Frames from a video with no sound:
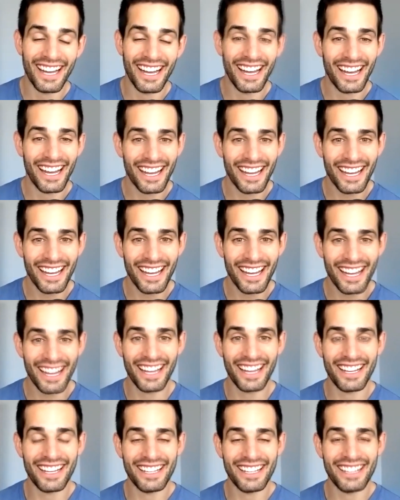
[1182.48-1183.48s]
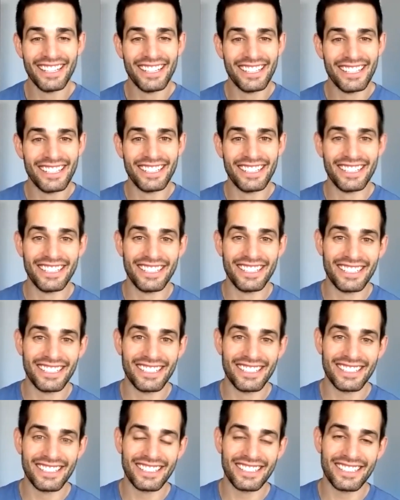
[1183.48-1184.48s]

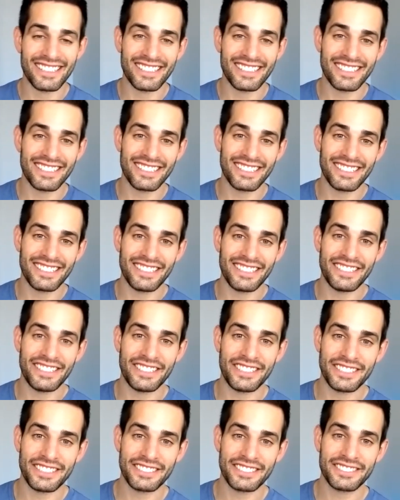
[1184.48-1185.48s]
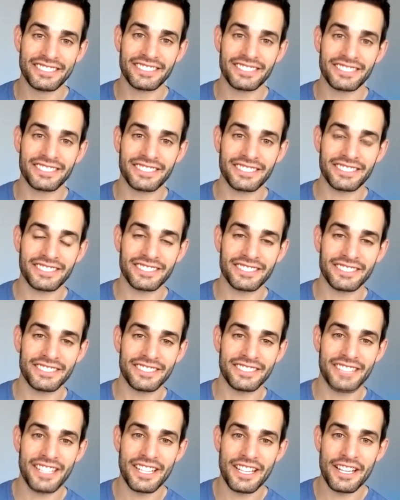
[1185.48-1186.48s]

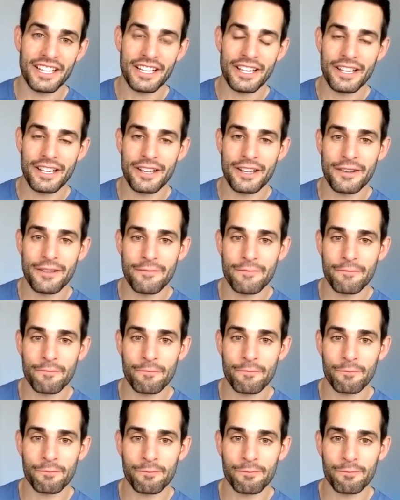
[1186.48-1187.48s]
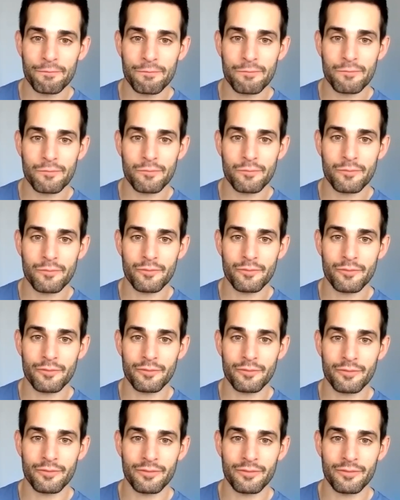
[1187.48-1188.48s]

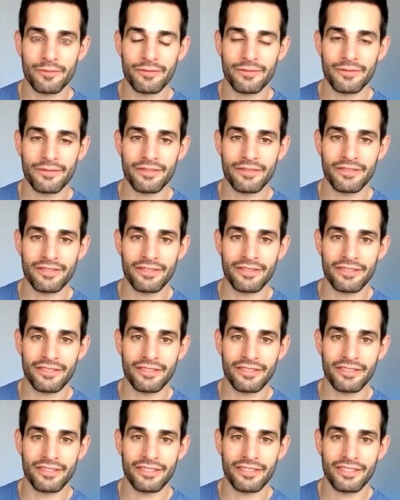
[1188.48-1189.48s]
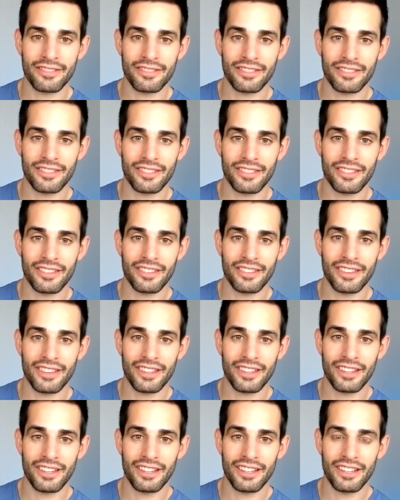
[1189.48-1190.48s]
The person shown says nothing.